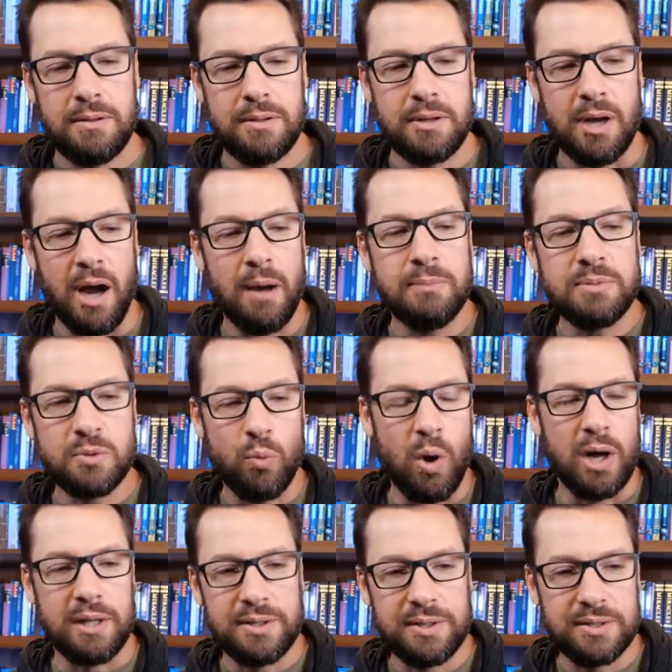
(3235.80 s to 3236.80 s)
comes
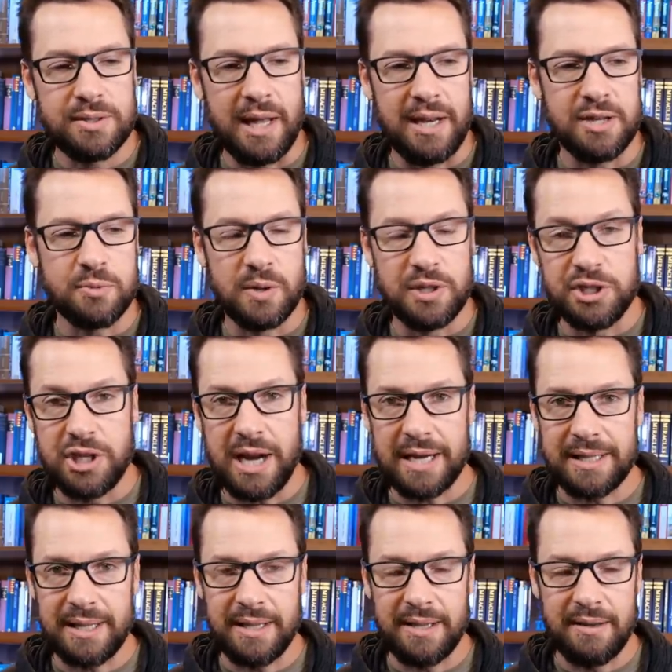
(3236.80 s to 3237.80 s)
once and is
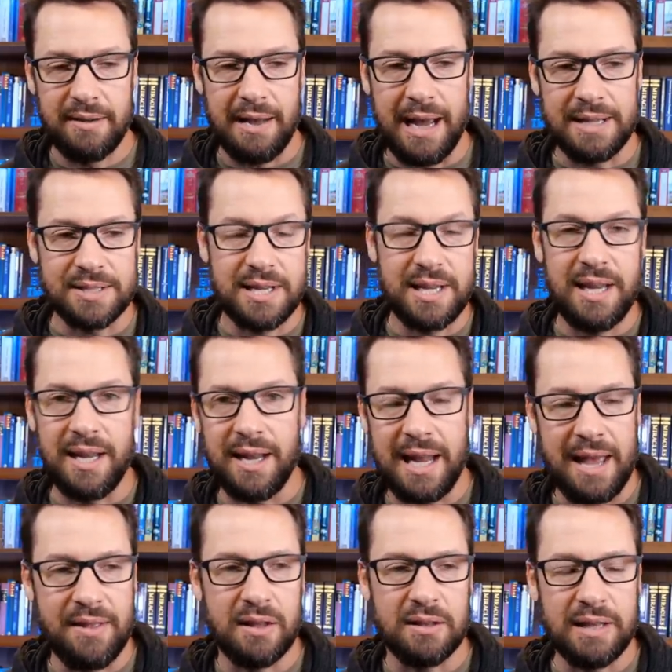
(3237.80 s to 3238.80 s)
rejected as king,
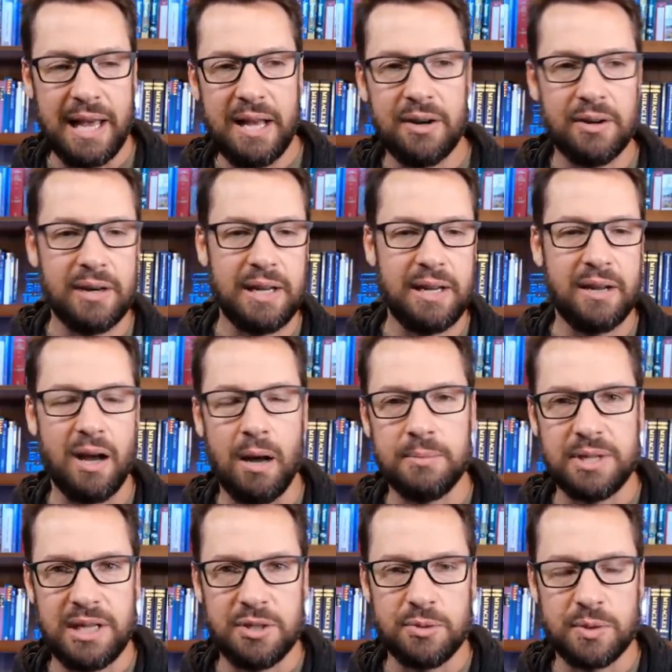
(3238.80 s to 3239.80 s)
and then later he
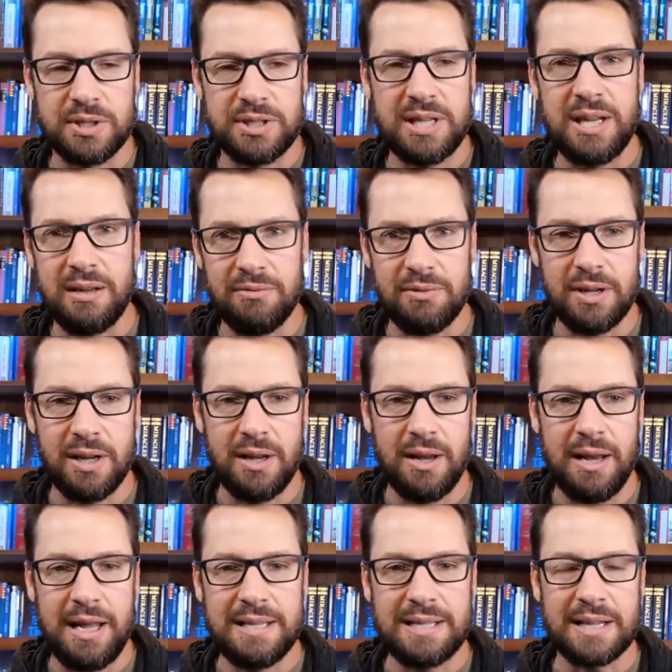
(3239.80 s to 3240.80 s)
comes and he's received.
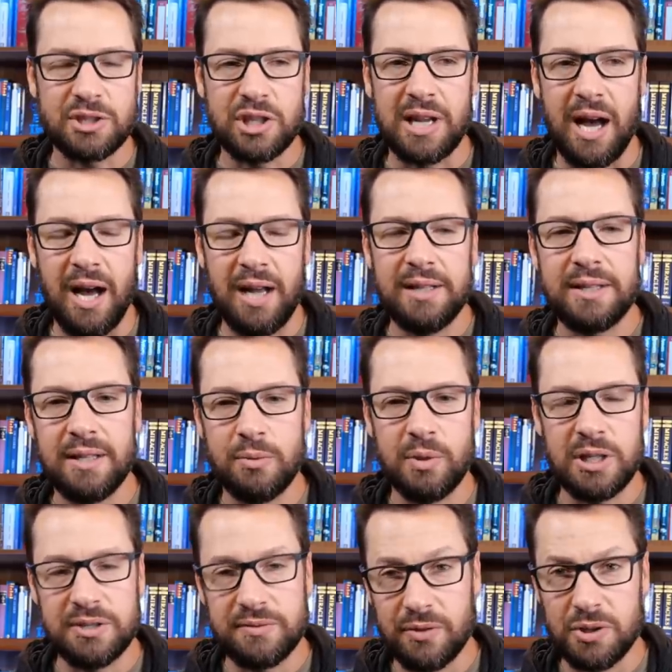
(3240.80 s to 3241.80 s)
He's actually hunted
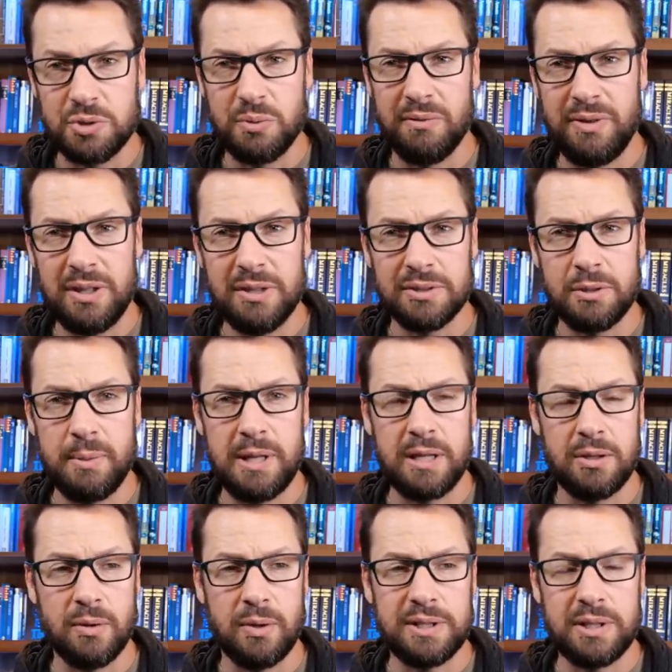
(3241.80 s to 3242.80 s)
when he's first revealed to be the
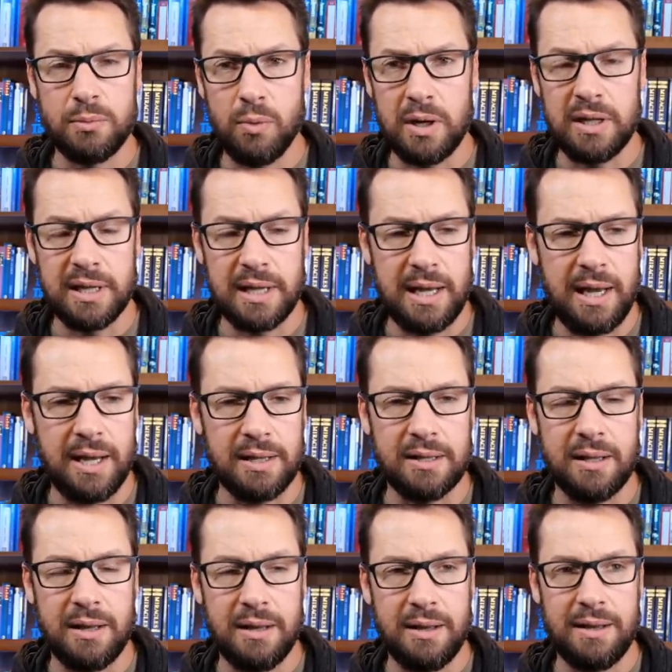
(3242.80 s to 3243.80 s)
anointed one, the
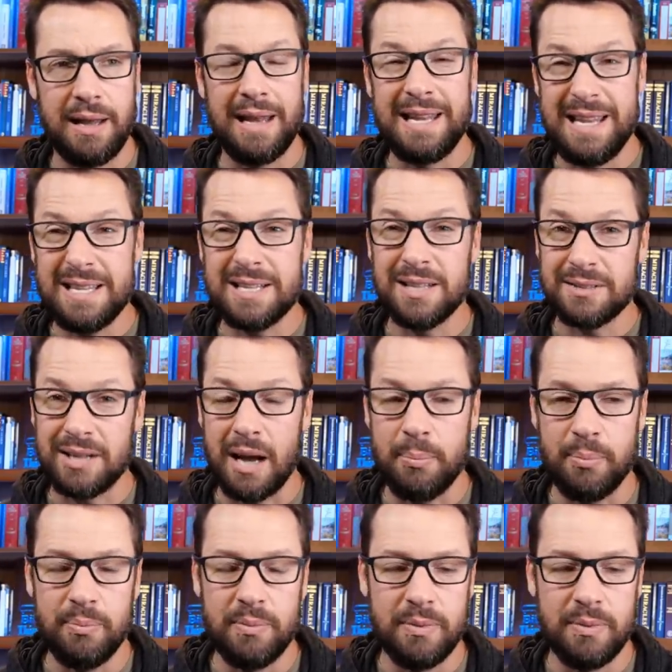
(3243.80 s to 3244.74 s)
king, and, and he's the type